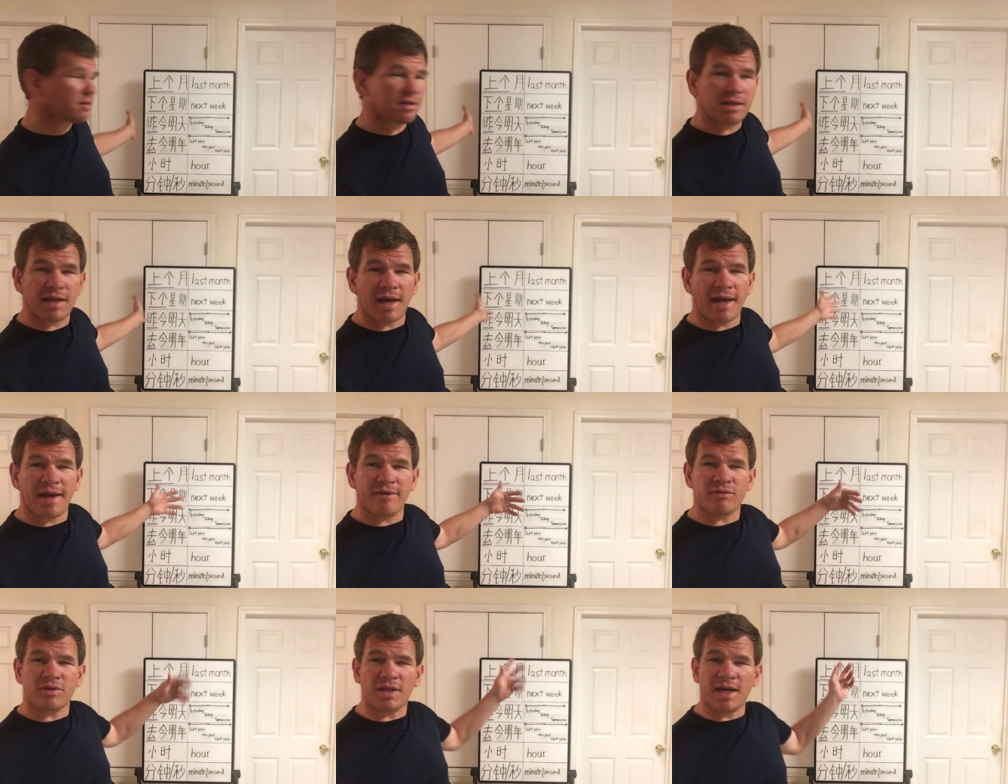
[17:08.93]
that I
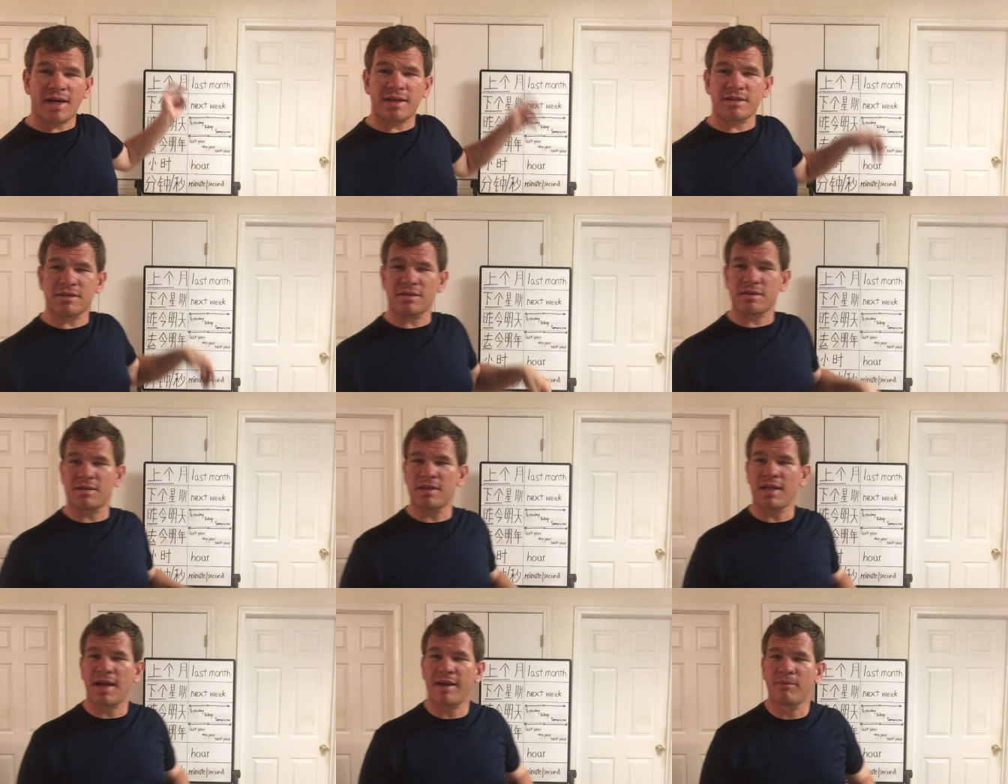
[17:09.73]
have line,
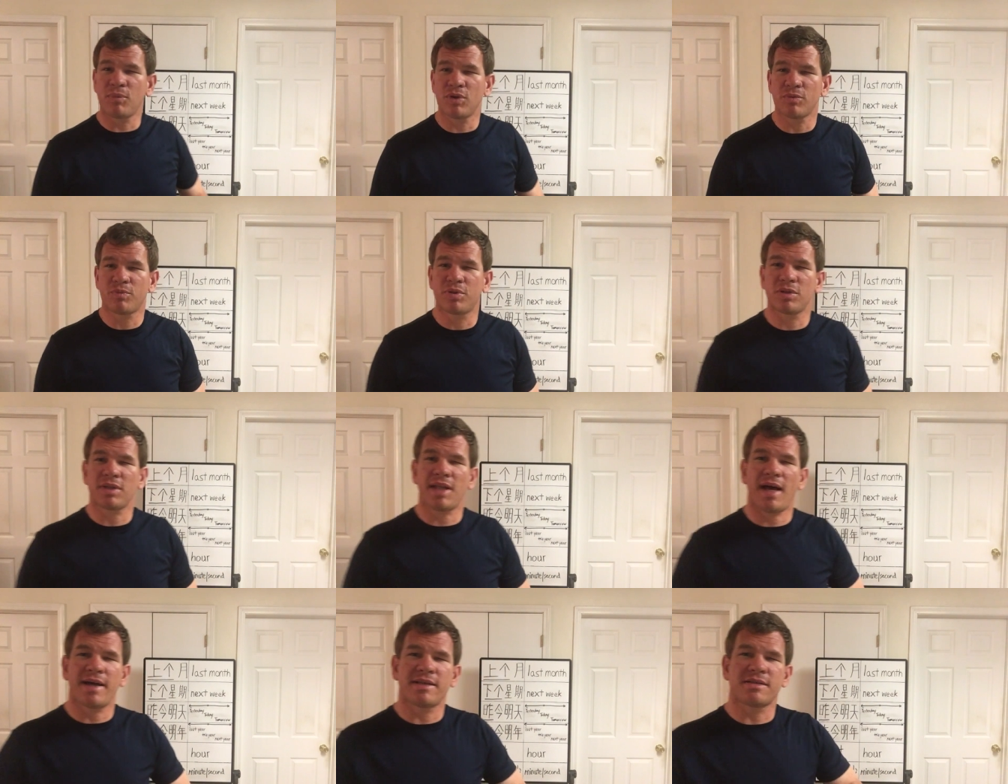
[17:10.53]
that I put
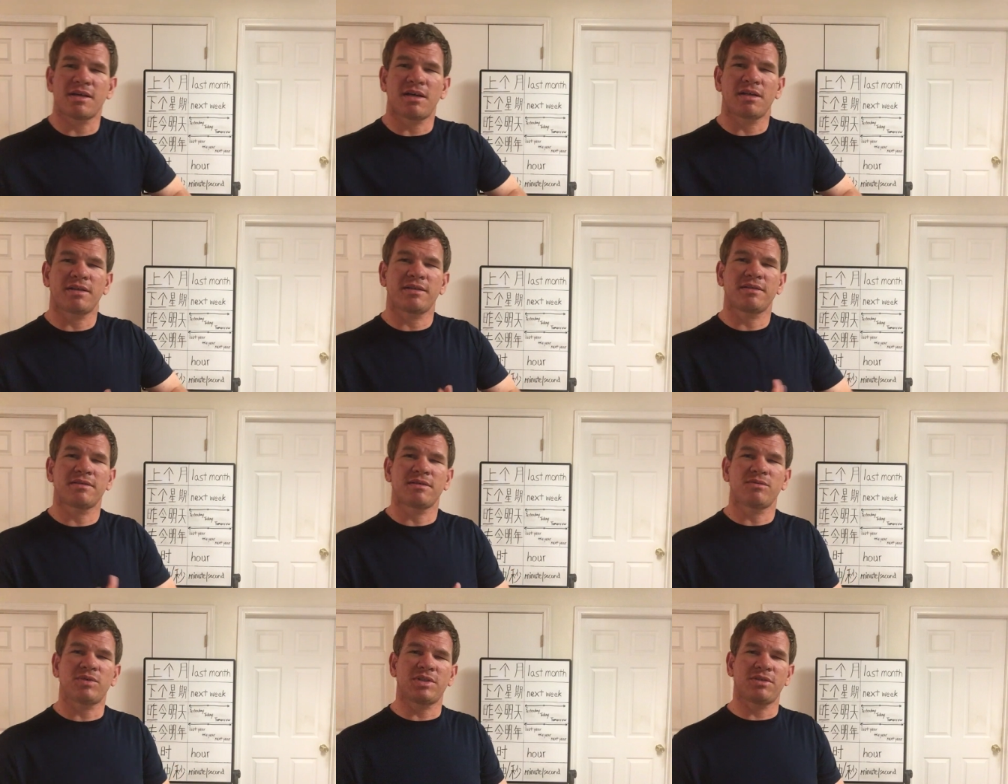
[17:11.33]
lines on,
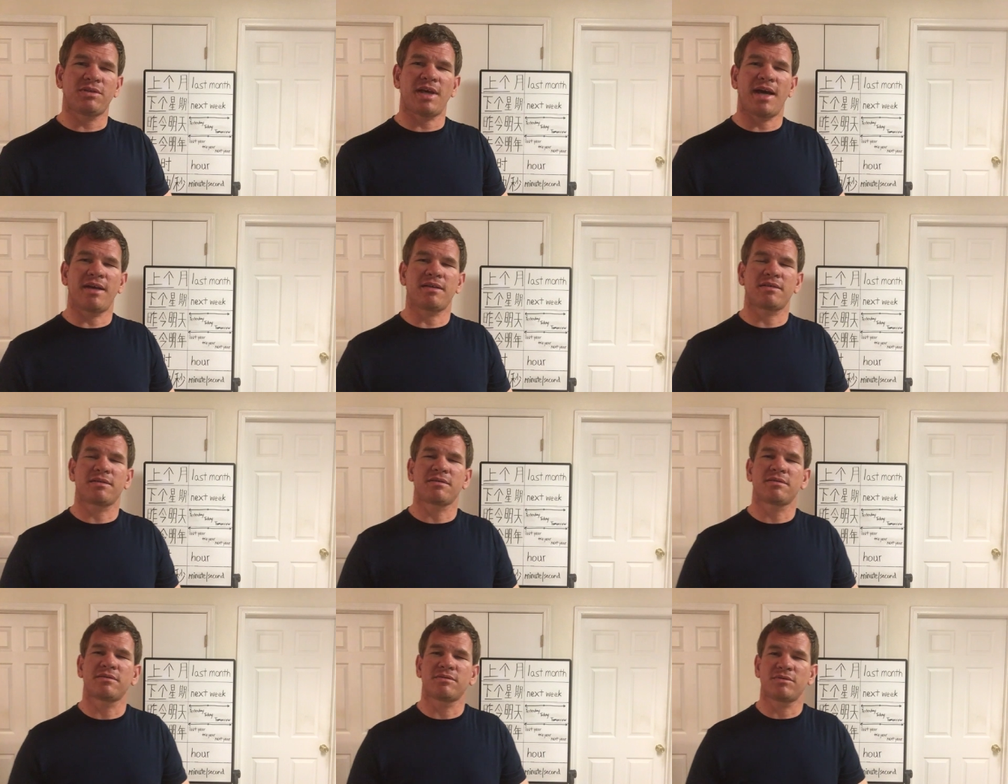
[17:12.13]
and we'll do that.
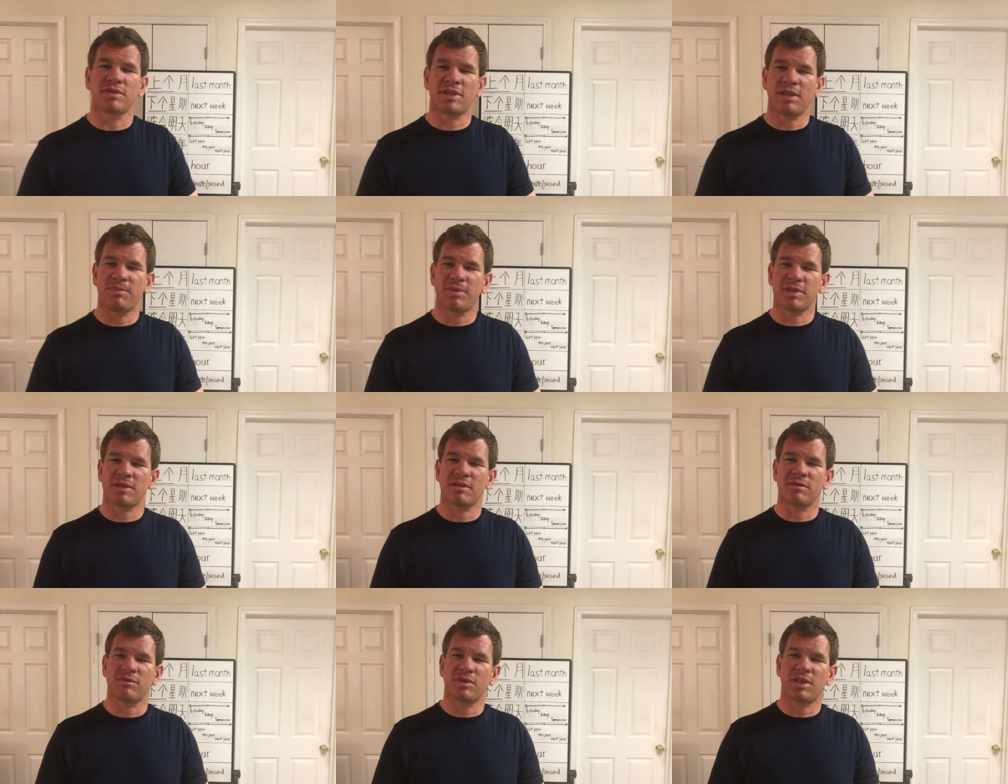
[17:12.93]
We'll keep it,
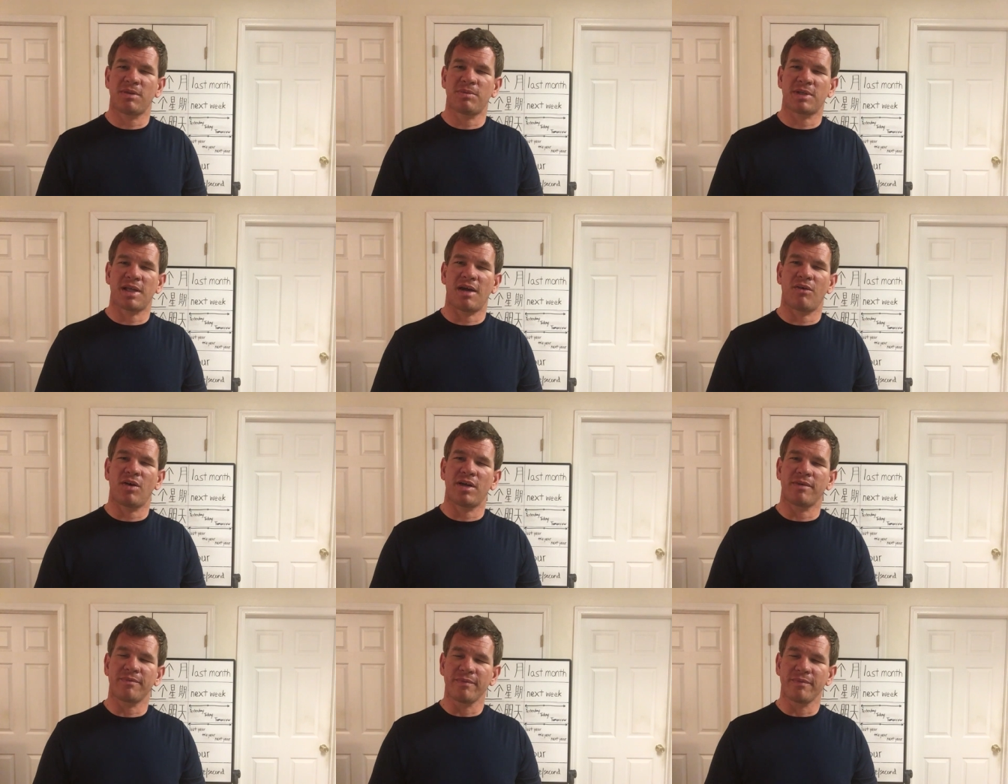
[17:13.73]
we'll keep it that way.